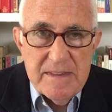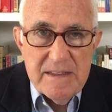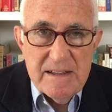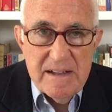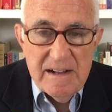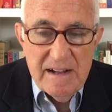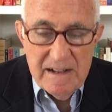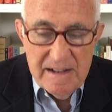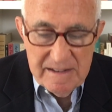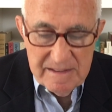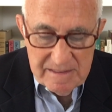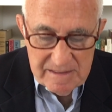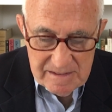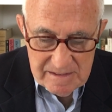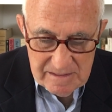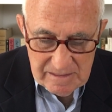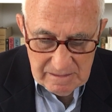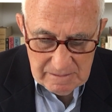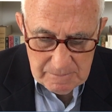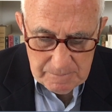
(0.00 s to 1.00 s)
uh,
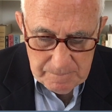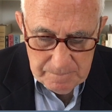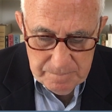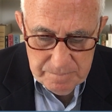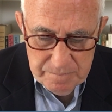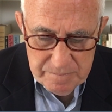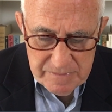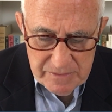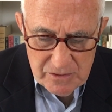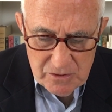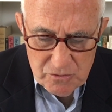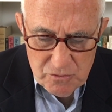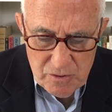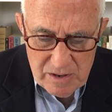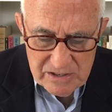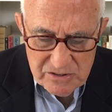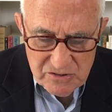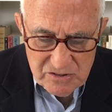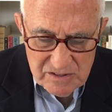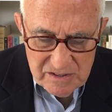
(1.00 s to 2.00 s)
the, the
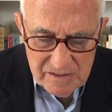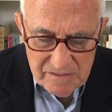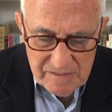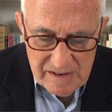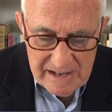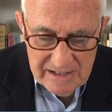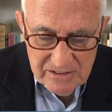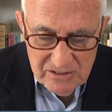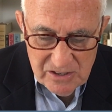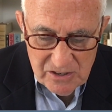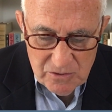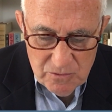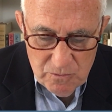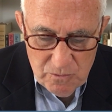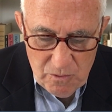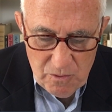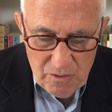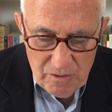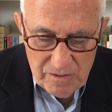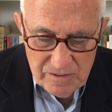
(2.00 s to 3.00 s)
question of ending
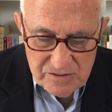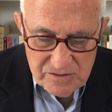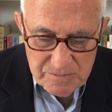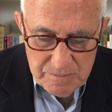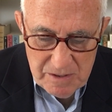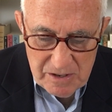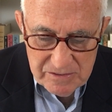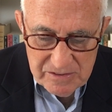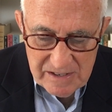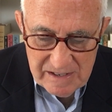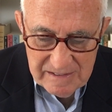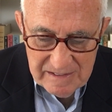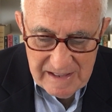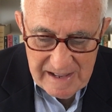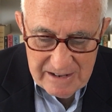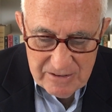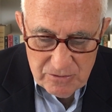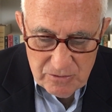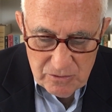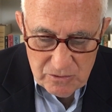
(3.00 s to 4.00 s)
wars,
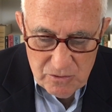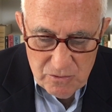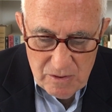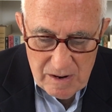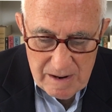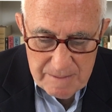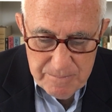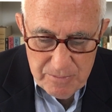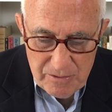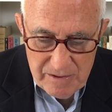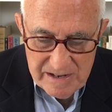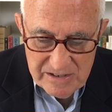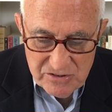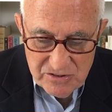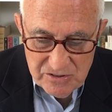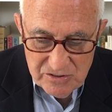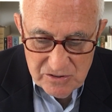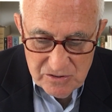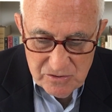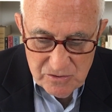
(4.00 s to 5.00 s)
multilateral
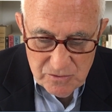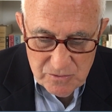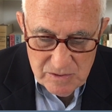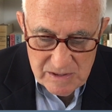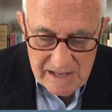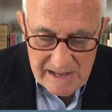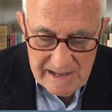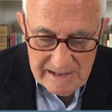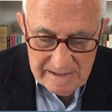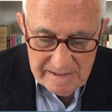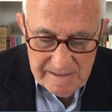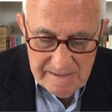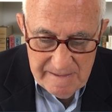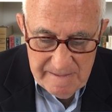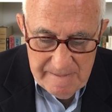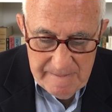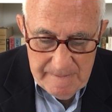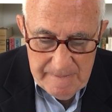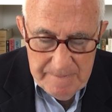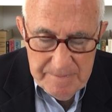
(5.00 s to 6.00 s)
cooperation to do that.
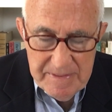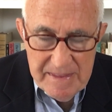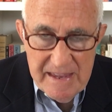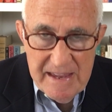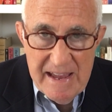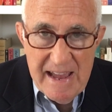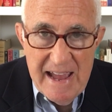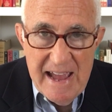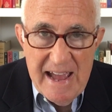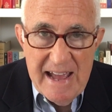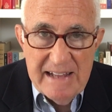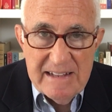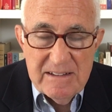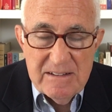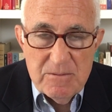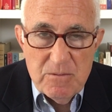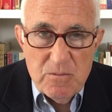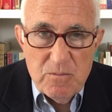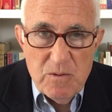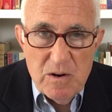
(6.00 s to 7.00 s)

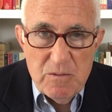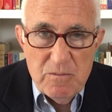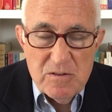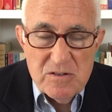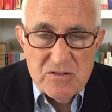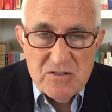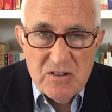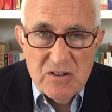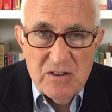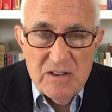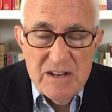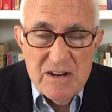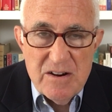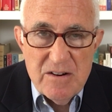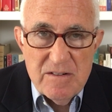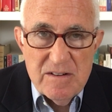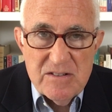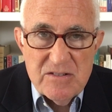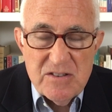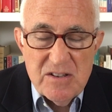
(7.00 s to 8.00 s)
And what was
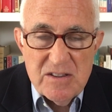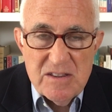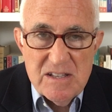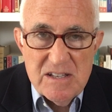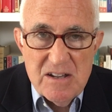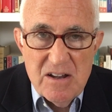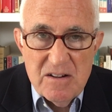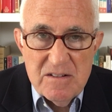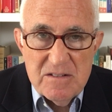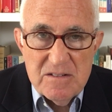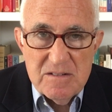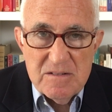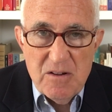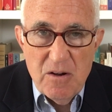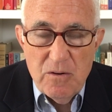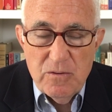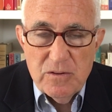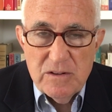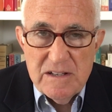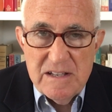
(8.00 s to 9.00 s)
clear is that the
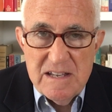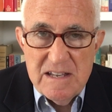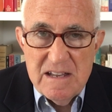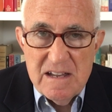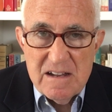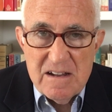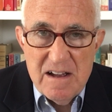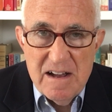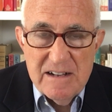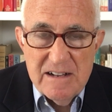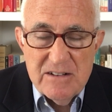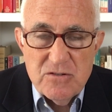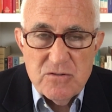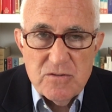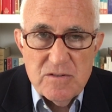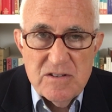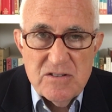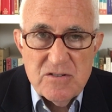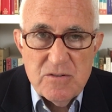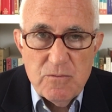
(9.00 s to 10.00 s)
only
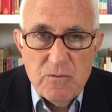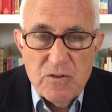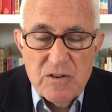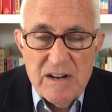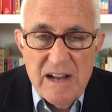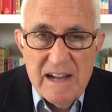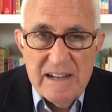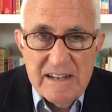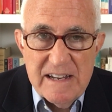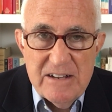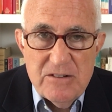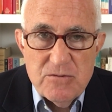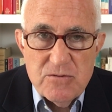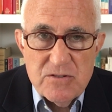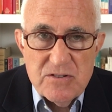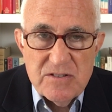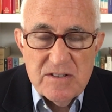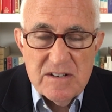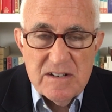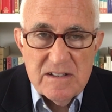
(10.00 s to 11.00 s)
countries that were not
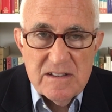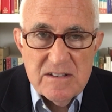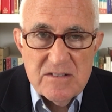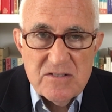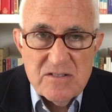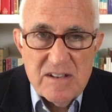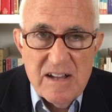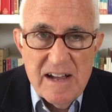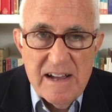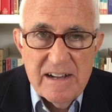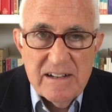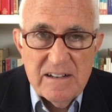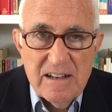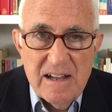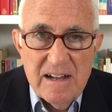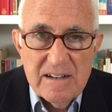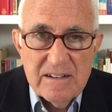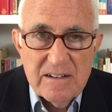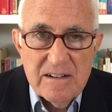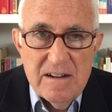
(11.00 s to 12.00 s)
interested in this
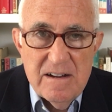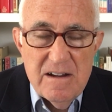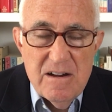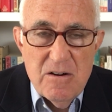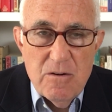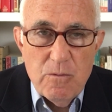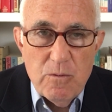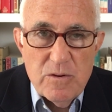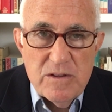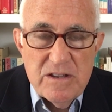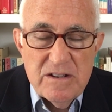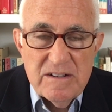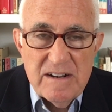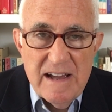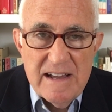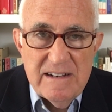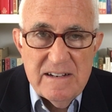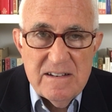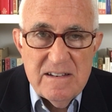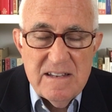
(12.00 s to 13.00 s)
dialogue were the
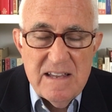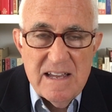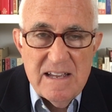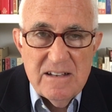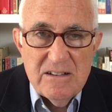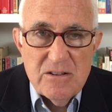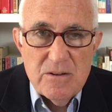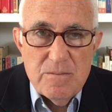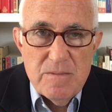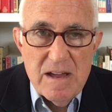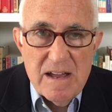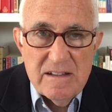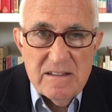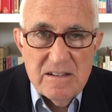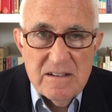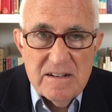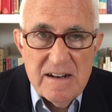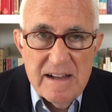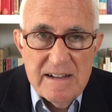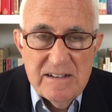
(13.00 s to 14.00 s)
United Kingdom and the
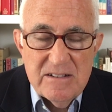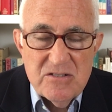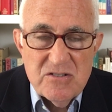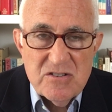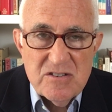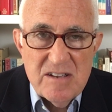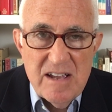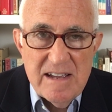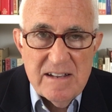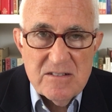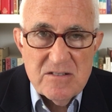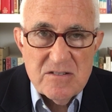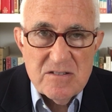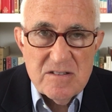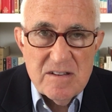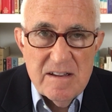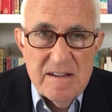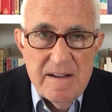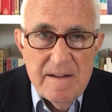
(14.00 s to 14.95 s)
United States.